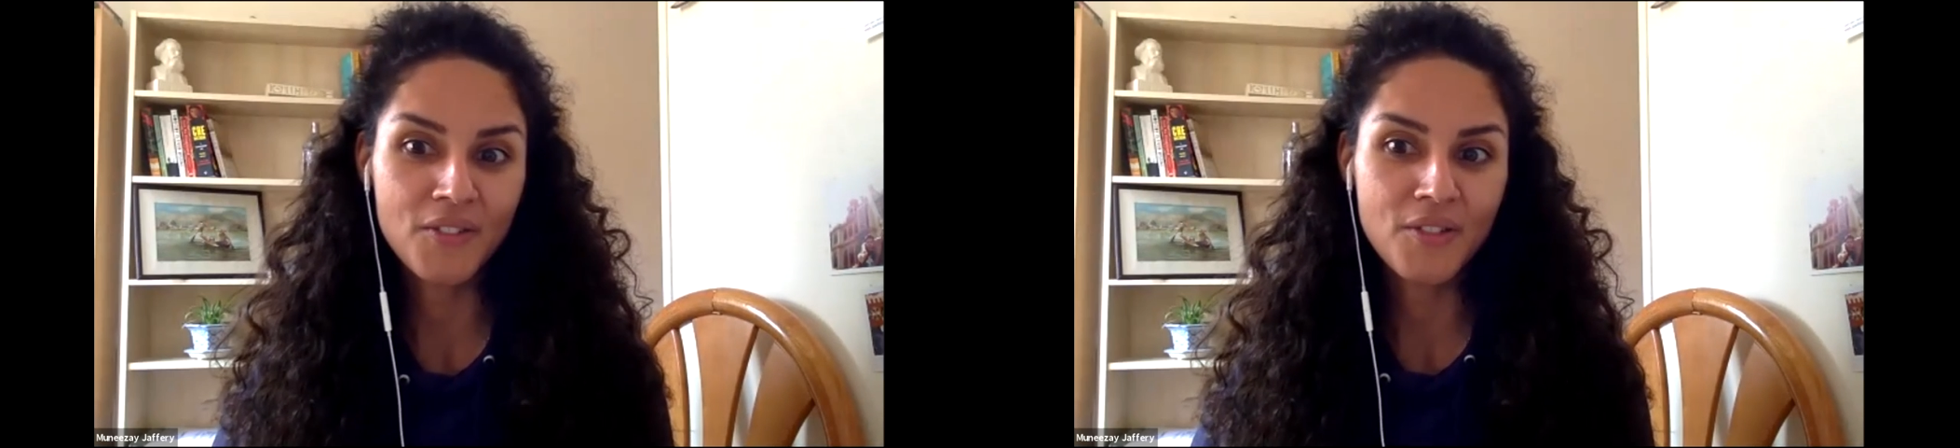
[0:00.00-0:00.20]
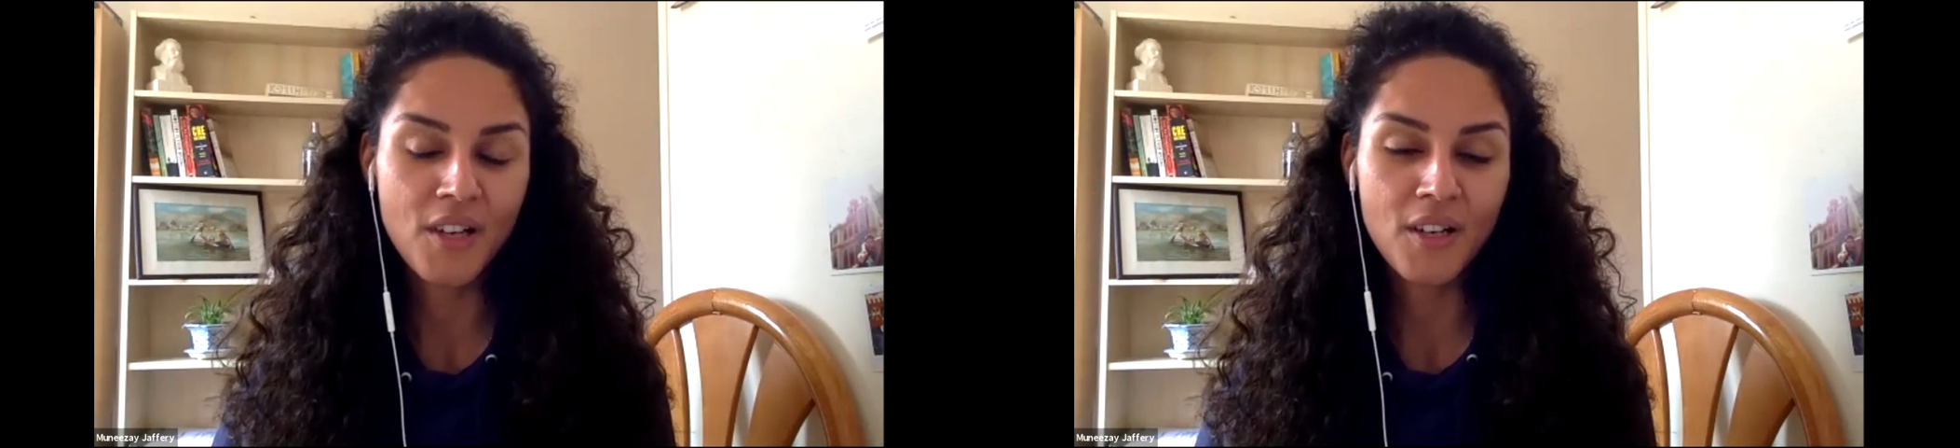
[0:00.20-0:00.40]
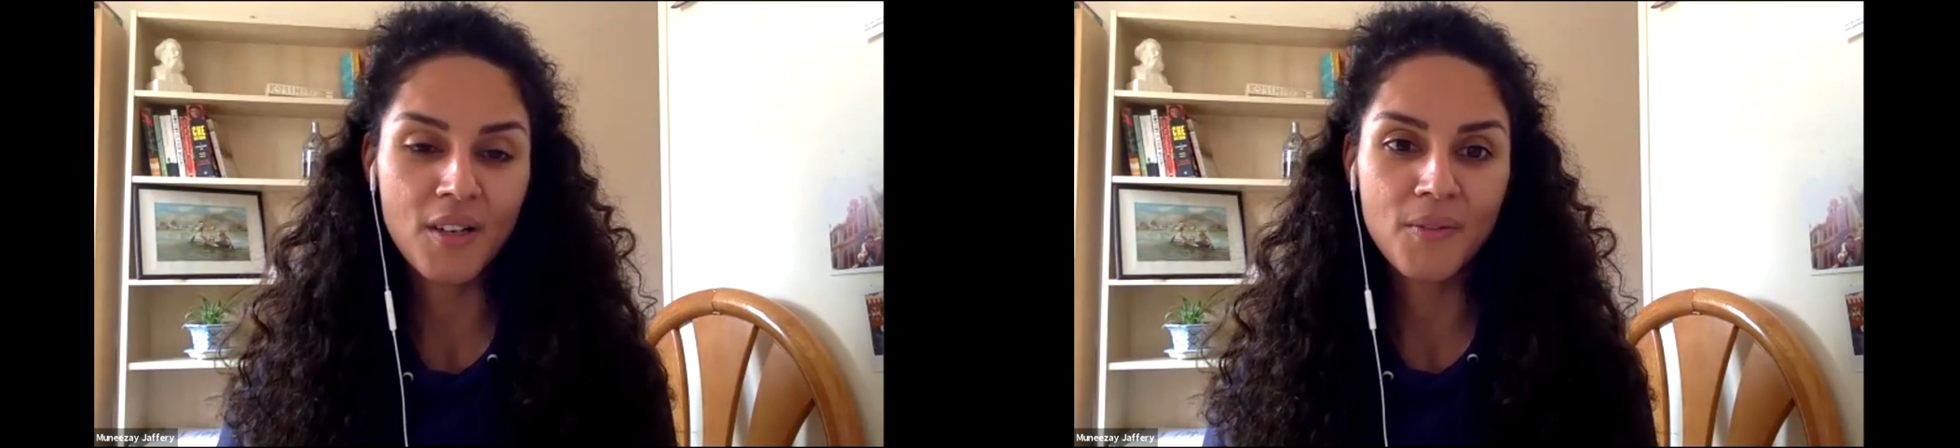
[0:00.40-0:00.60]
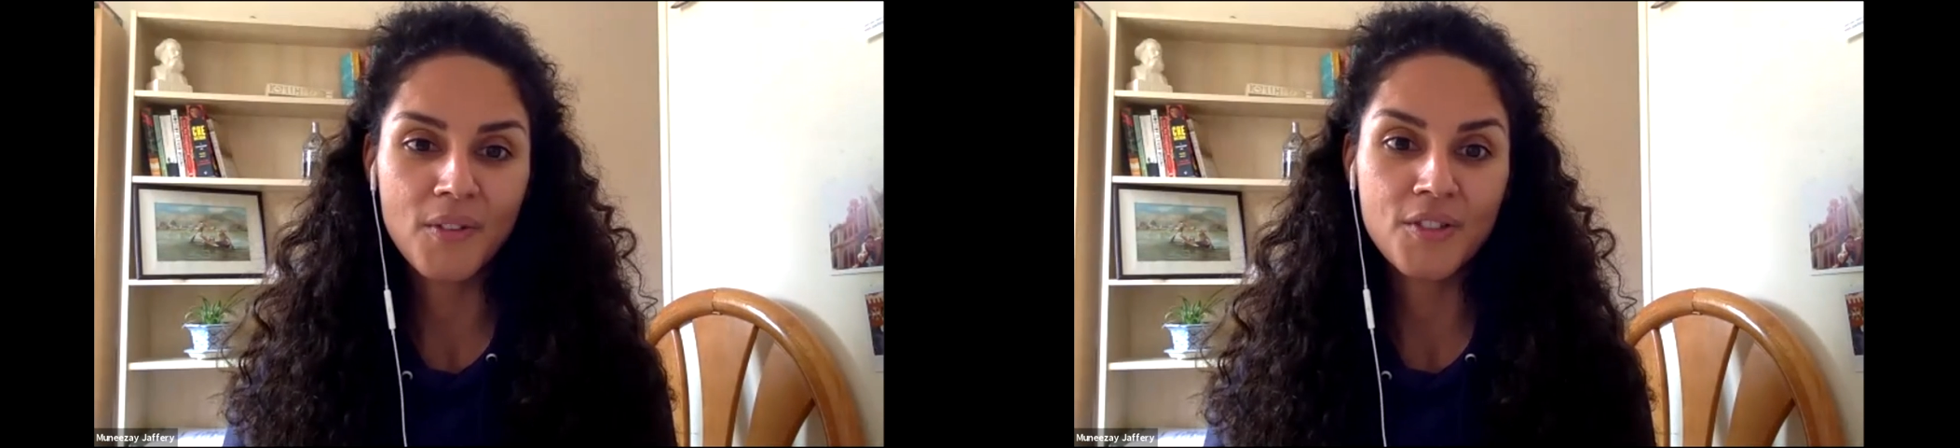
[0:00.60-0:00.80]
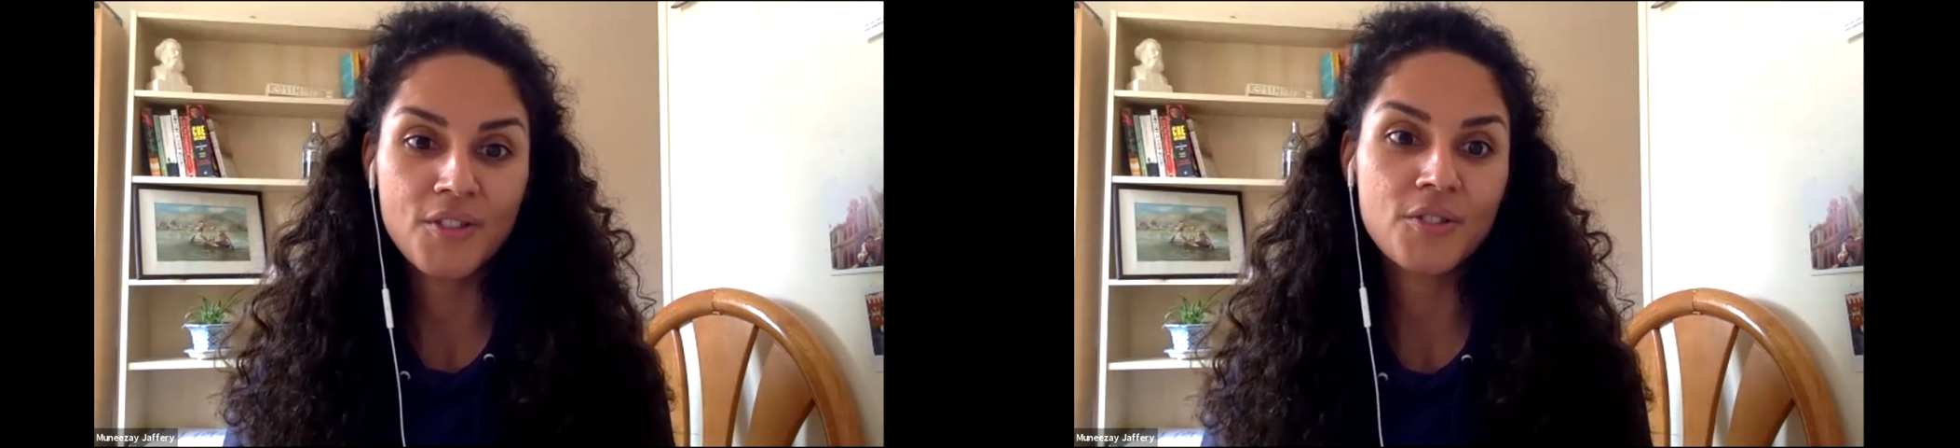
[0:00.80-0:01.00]

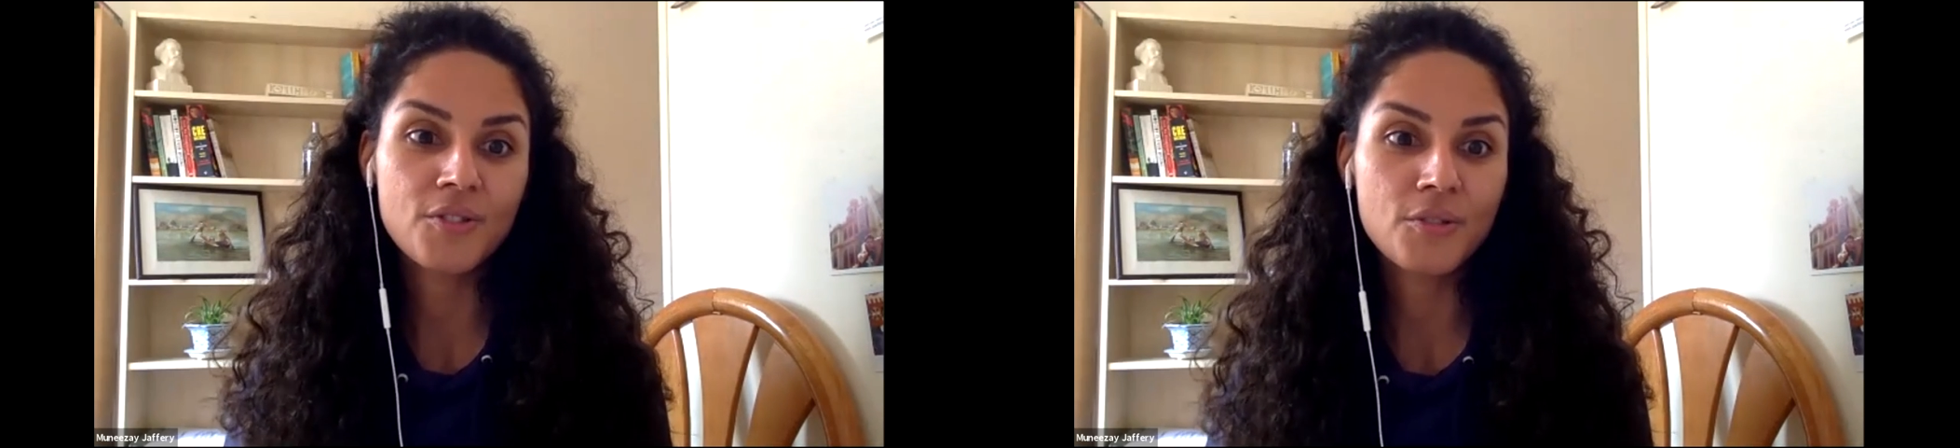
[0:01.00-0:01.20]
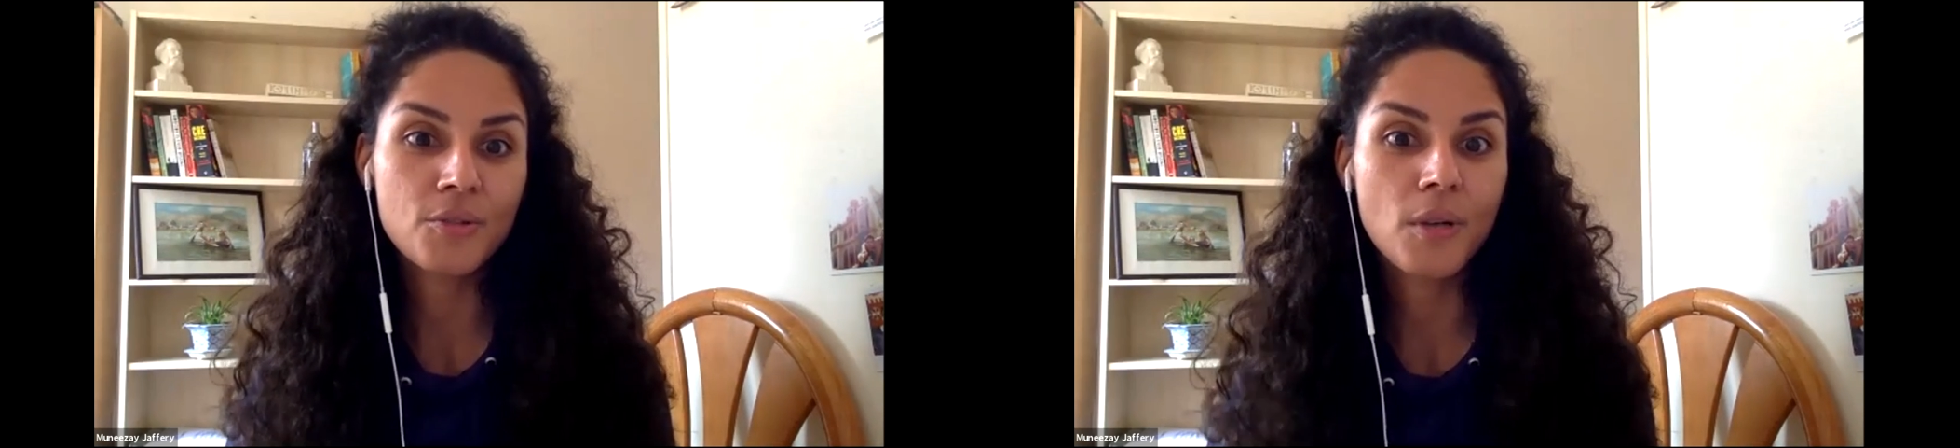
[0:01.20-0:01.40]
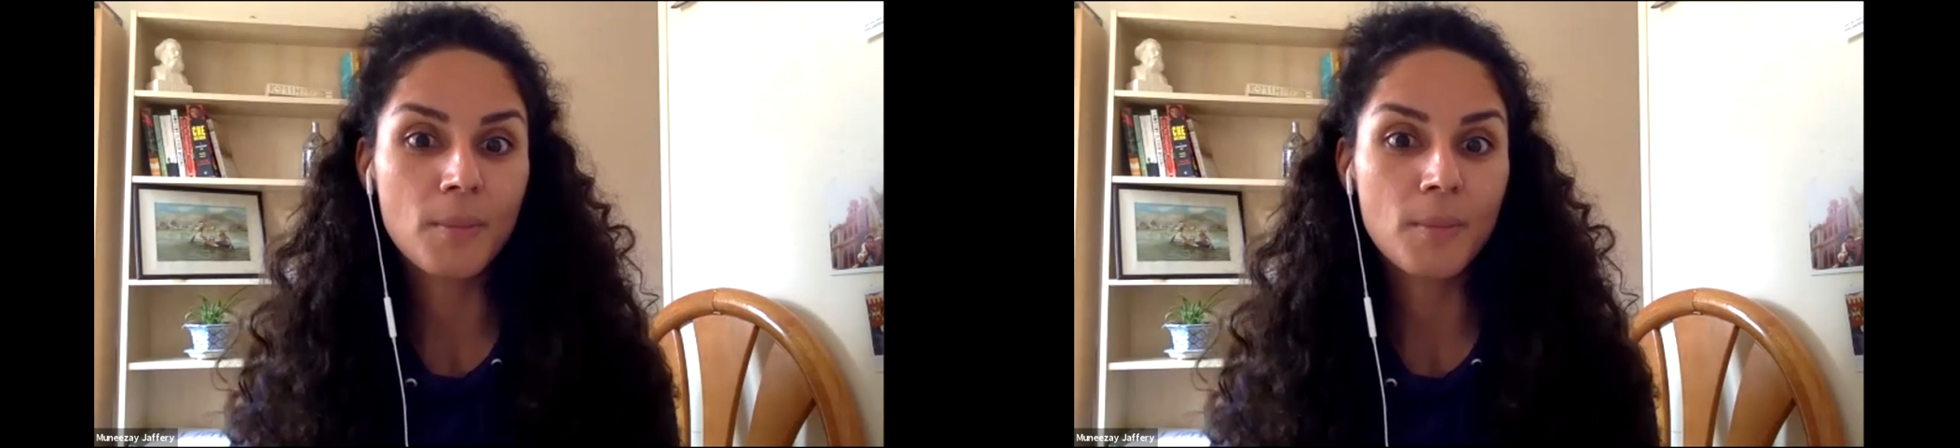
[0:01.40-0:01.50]
introduce you to our